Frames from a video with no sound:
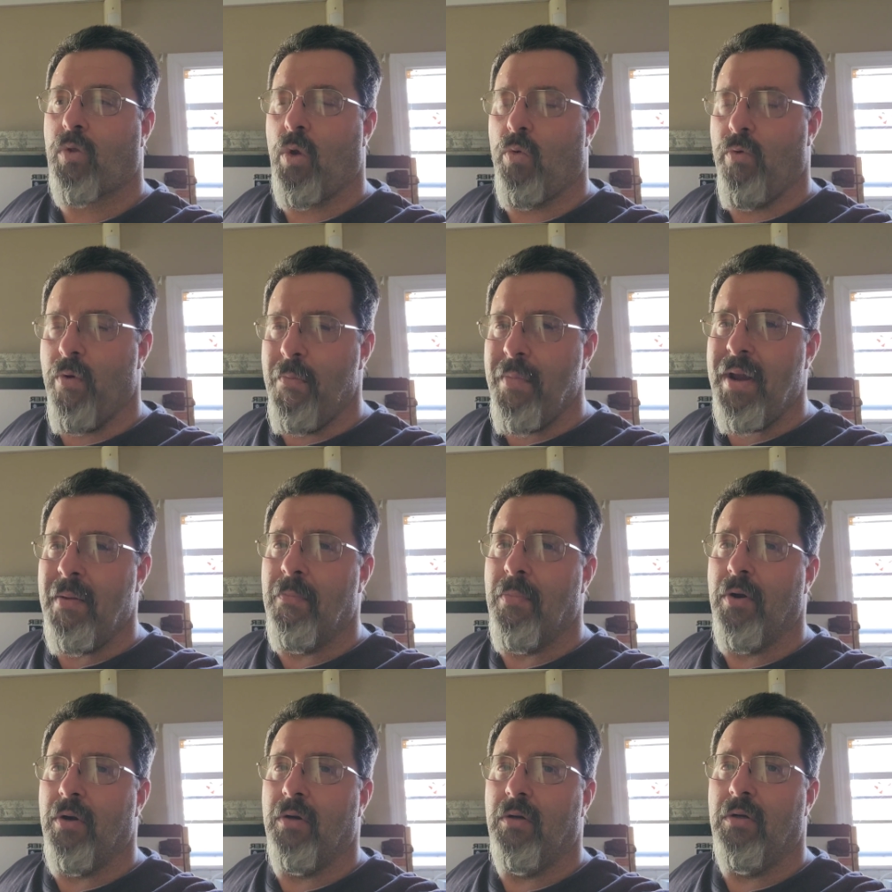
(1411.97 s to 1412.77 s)

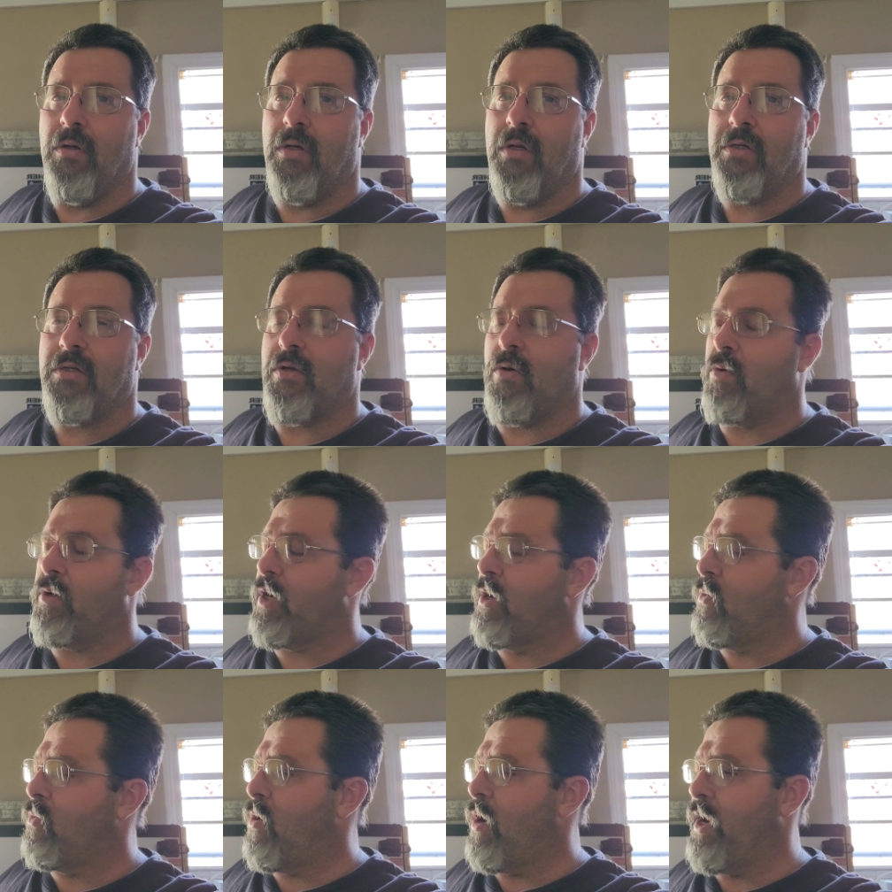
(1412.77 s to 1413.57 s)
Remember, don't
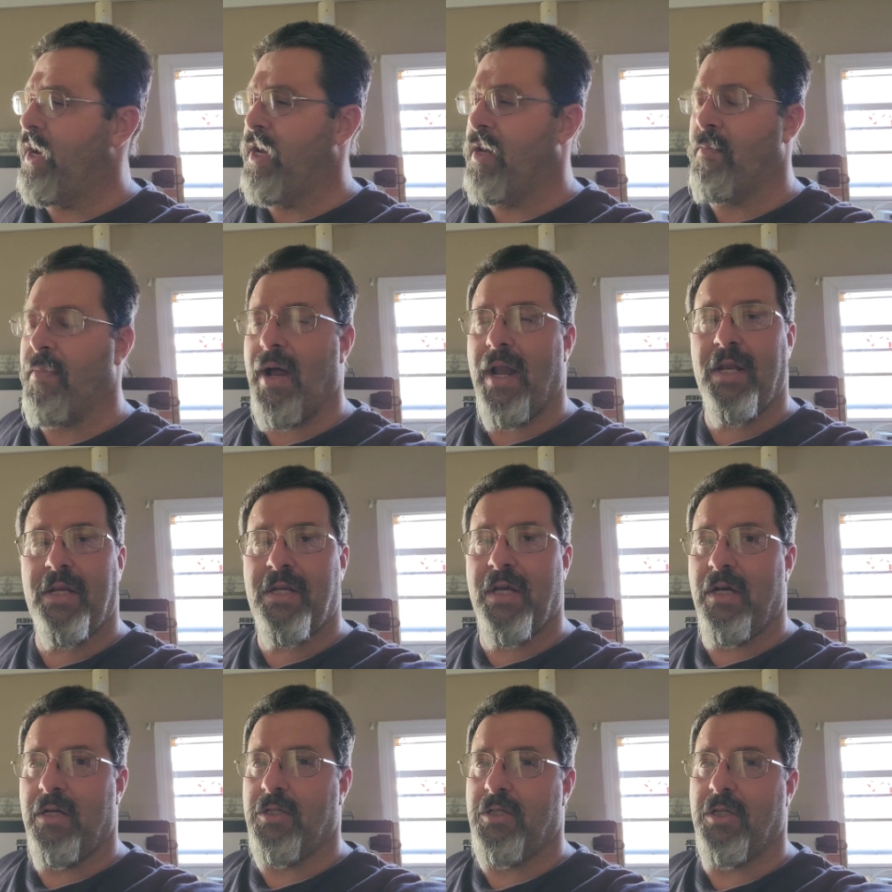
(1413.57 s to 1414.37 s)
care what anybody
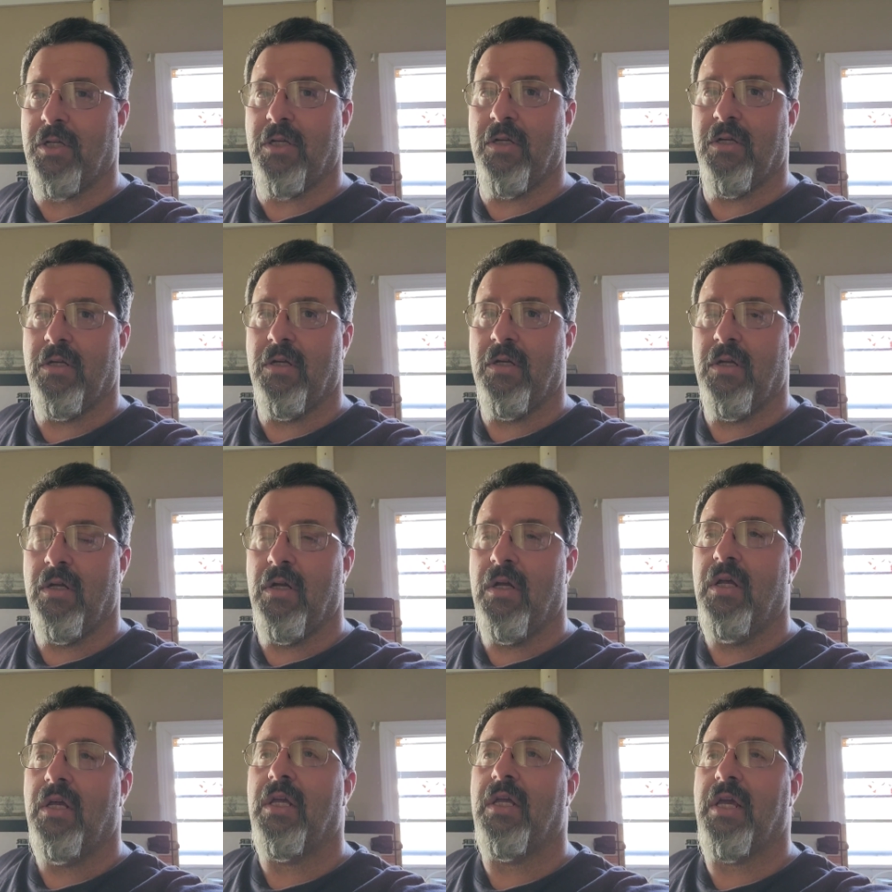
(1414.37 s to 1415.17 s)
tells you.
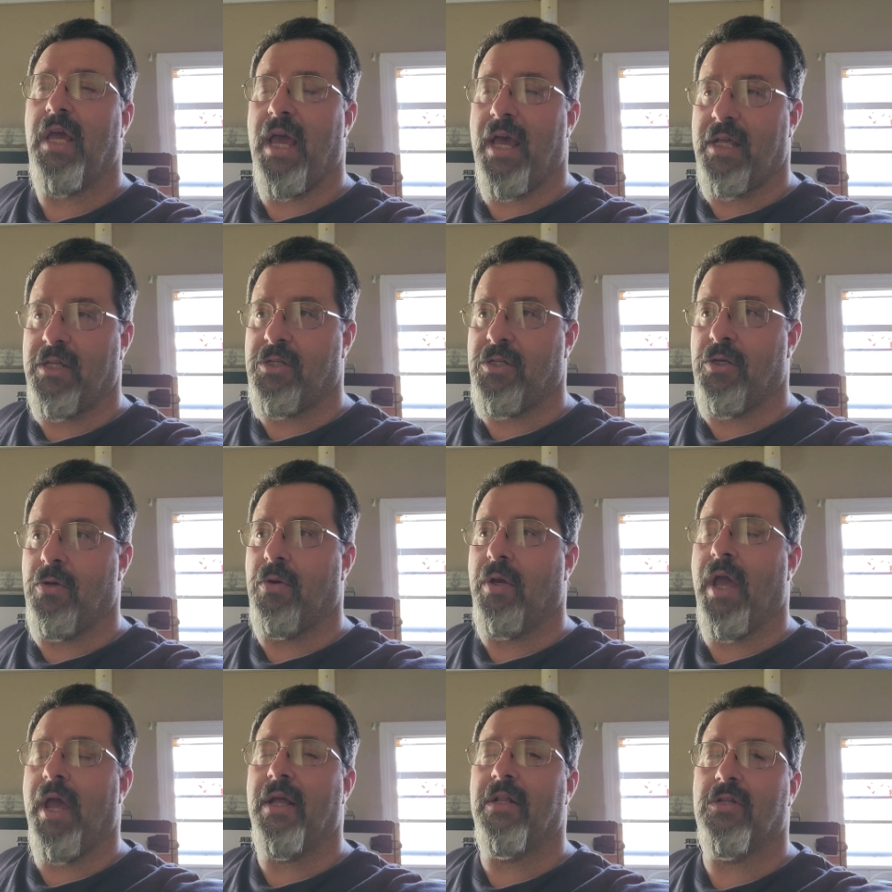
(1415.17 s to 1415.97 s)
Yes, you
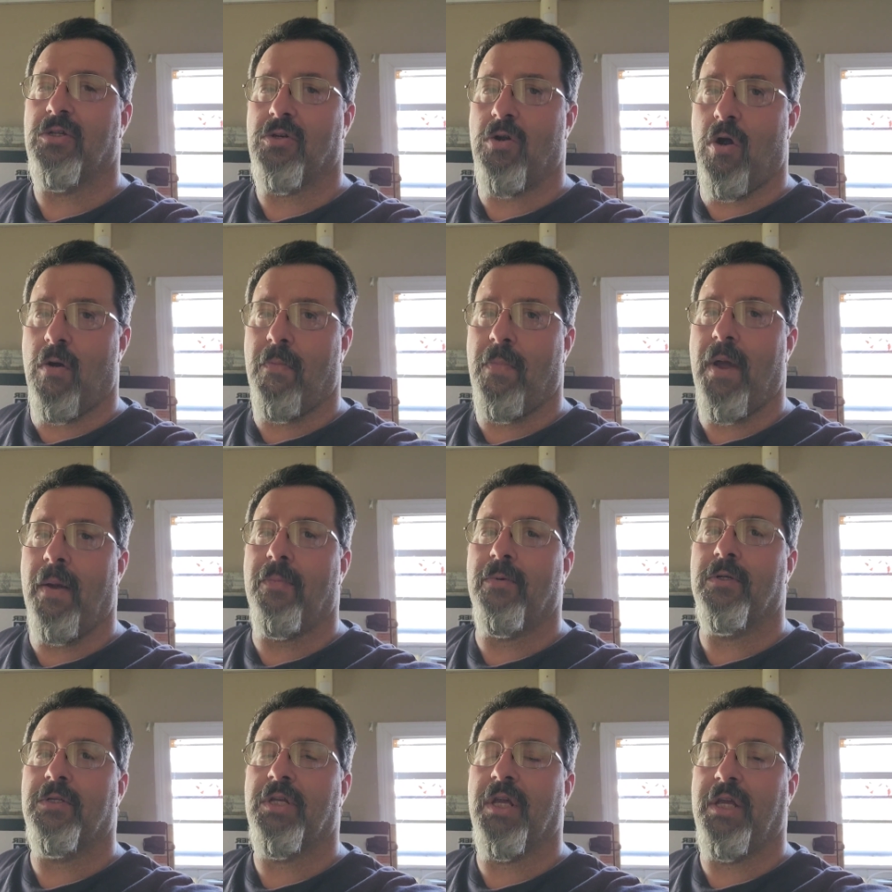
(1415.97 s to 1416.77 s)
can start
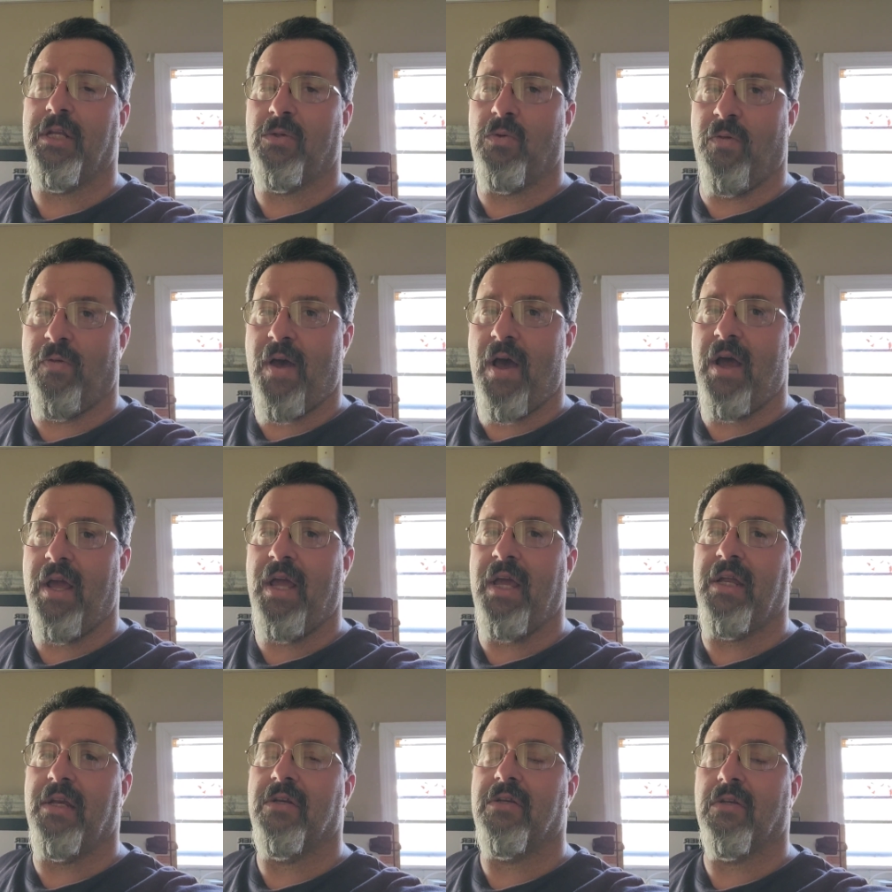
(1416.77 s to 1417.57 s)
pepper seeds without
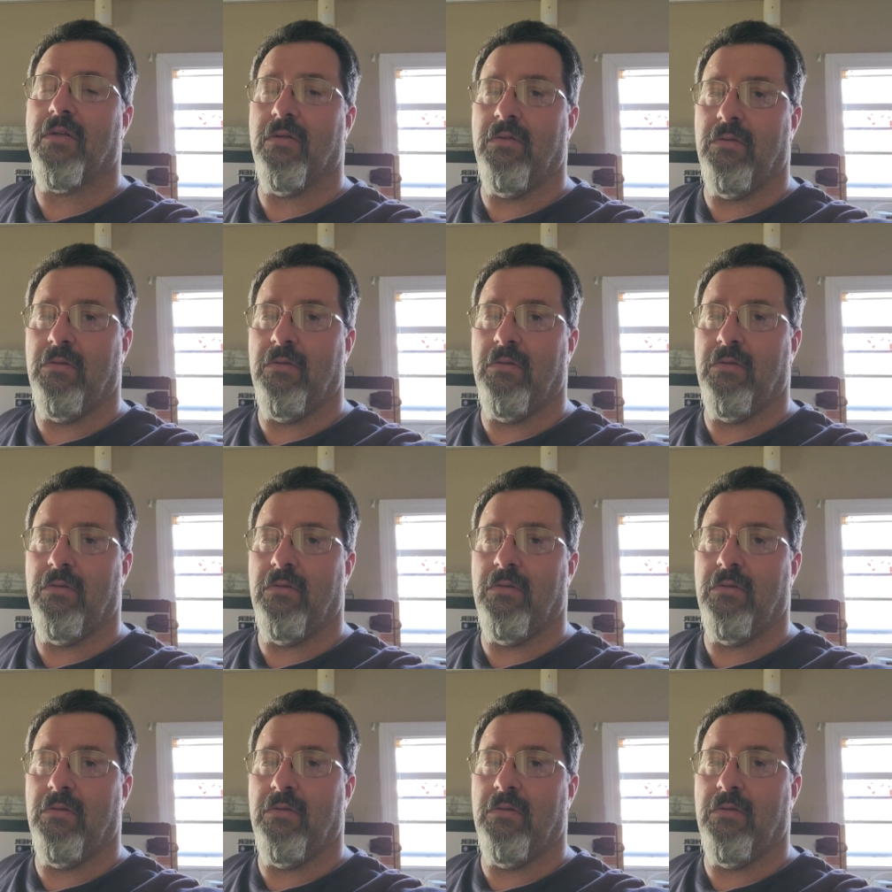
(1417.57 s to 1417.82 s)
heat,